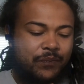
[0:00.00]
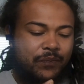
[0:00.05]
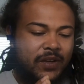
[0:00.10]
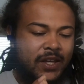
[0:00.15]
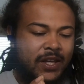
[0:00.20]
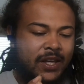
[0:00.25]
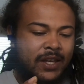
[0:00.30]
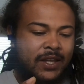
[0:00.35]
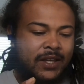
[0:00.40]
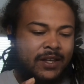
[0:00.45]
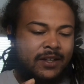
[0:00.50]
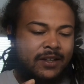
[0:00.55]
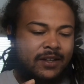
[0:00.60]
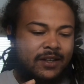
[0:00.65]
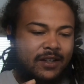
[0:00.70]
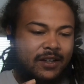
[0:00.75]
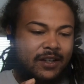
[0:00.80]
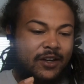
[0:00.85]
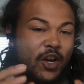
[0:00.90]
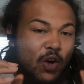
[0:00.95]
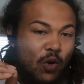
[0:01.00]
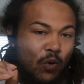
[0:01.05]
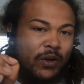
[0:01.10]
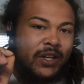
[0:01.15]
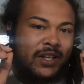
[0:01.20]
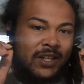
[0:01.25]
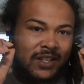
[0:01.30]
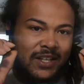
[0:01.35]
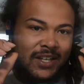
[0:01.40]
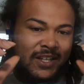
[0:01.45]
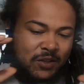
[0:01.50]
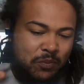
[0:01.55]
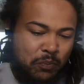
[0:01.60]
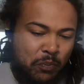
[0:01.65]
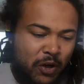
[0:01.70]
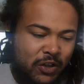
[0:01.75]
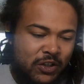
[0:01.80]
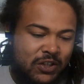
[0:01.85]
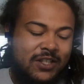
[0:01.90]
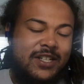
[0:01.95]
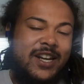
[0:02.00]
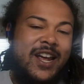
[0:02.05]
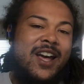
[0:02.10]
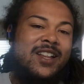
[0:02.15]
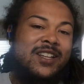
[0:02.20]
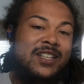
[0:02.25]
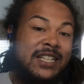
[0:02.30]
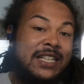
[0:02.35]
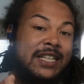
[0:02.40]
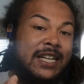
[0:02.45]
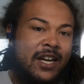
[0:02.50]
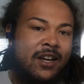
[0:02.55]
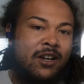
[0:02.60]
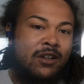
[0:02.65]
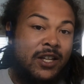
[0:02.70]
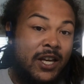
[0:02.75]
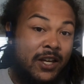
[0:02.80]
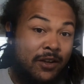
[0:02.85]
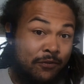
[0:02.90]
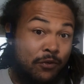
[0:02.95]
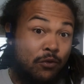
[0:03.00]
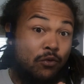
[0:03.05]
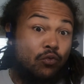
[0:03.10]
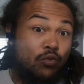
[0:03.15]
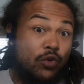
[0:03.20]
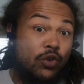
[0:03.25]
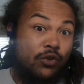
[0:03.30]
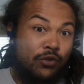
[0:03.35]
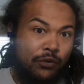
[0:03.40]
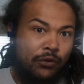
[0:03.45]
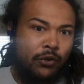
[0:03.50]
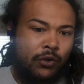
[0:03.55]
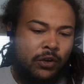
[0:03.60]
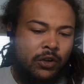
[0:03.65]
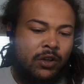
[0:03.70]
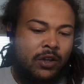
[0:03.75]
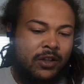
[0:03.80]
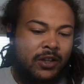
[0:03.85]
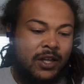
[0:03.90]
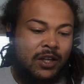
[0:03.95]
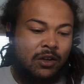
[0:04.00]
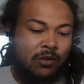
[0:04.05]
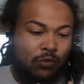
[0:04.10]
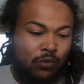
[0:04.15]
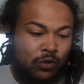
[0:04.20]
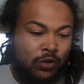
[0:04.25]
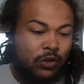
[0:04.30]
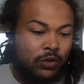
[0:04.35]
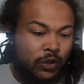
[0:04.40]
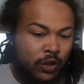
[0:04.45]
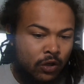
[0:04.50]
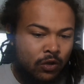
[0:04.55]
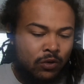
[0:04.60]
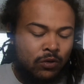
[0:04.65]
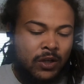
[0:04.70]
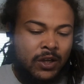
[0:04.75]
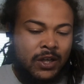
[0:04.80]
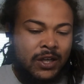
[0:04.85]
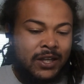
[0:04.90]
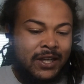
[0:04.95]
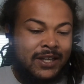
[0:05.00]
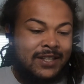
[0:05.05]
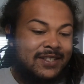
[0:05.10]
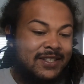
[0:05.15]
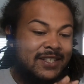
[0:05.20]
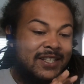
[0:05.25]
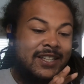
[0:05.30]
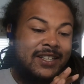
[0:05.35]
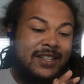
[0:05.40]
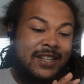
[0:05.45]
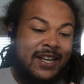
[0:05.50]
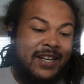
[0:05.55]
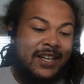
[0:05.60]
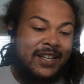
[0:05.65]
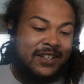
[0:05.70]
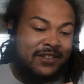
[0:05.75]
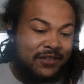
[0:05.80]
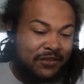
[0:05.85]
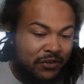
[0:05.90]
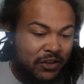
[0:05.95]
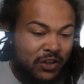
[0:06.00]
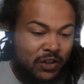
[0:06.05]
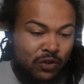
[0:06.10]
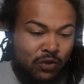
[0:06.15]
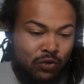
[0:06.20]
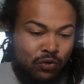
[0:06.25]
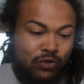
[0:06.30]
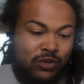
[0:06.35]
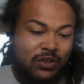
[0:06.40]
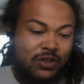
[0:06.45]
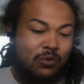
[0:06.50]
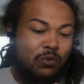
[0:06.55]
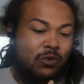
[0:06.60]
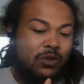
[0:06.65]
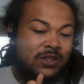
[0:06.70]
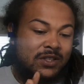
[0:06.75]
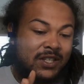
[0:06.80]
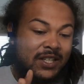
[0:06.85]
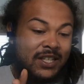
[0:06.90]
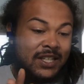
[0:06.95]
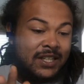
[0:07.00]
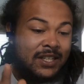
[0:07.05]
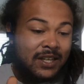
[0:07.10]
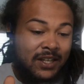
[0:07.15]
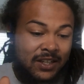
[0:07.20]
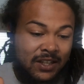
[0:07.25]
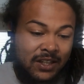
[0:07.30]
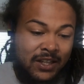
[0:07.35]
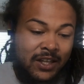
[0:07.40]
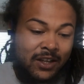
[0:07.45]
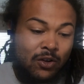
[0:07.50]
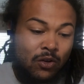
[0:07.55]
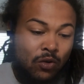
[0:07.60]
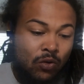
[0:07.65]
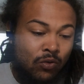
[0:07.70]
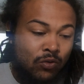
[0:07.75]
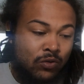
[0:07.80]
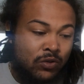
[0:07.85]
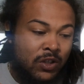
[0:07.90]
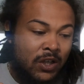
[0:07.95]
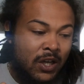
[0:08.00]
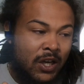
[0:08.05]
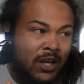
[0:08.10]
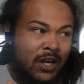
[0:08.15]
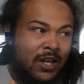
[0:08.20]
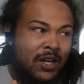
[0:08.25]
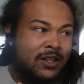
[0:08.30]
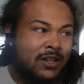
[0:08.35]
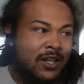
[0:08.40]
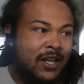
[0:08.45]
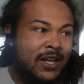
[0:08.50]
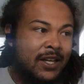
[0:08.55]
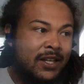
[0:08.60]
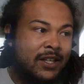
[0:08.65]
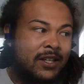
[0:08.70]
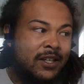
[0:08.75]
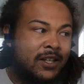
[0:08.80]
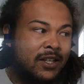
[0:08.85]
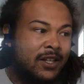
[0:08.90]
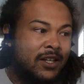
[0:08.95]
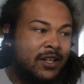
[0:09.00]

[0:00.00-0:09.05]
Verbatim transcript: and knowing his personality now, like for real, on like a real note, and seeing like his vehicles and the ones that he kind of like holds, like,